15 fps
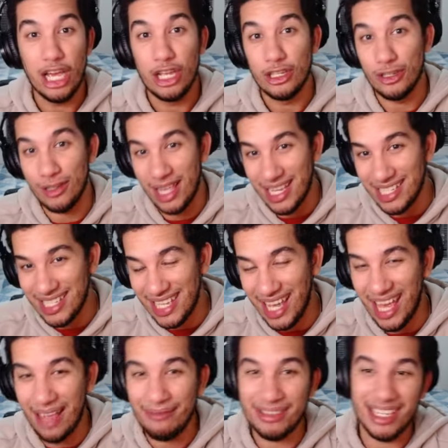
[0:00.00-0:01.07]
Today's
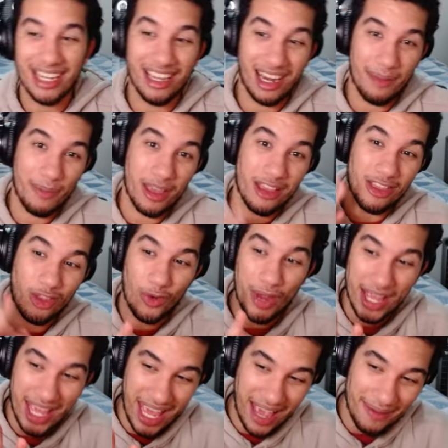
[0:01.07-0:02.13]
games are gonna be 3
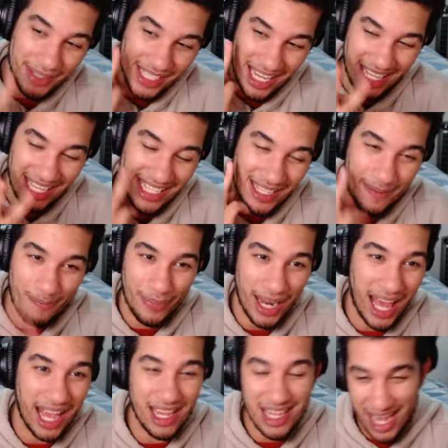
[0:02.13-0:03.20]
games against
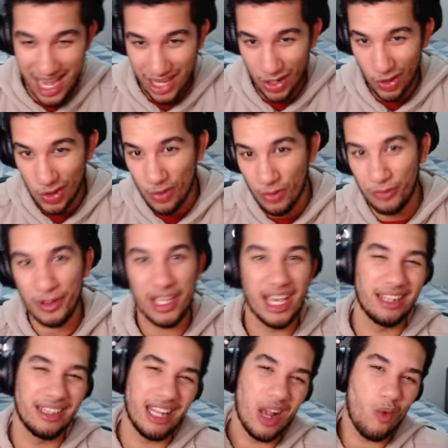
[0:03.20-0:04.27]
Black Yellow Luffy
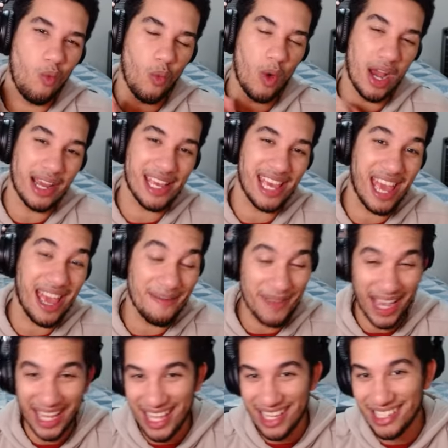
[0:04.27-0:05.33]
and then 1 game
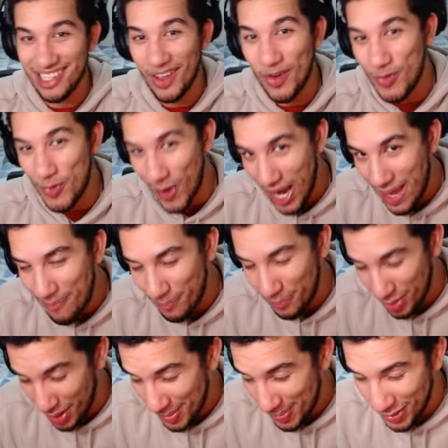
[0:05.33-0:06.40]
against Red
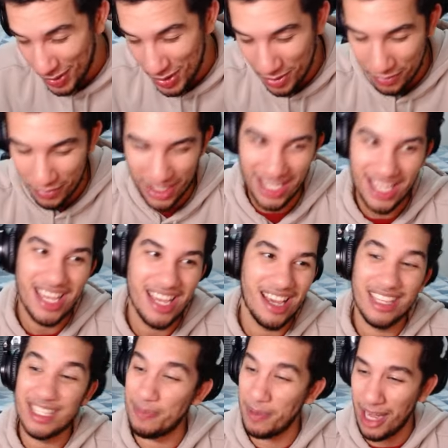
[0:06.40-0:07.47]
Purple Luffy.
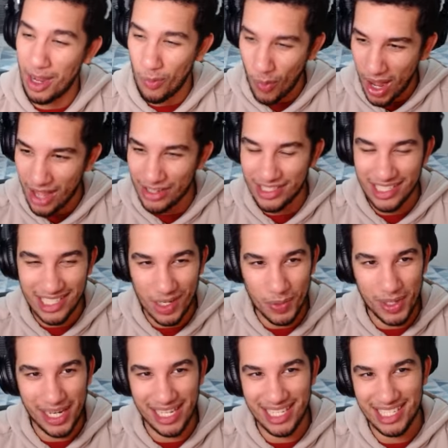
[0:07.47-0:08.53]
It's been a while since I
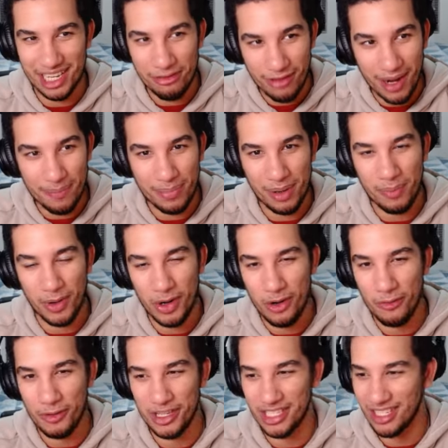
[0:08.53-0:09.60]
went against a Red Purple
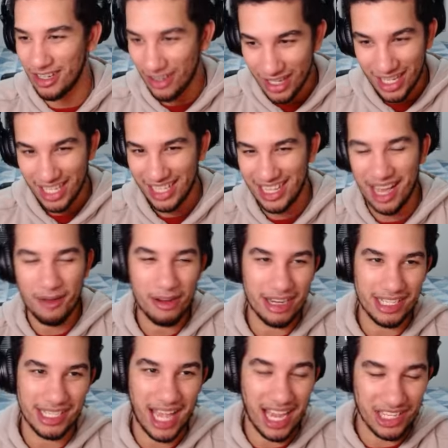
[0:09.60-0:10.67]
Luffy, so that one
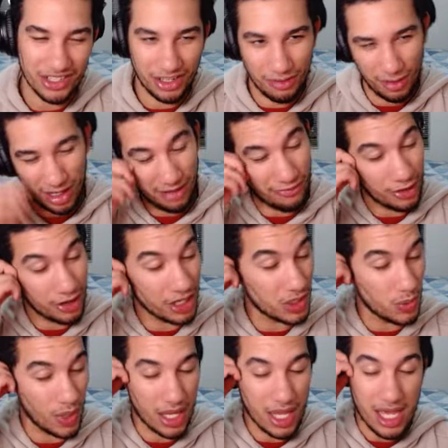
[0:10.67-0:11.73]
is actually really fun as well.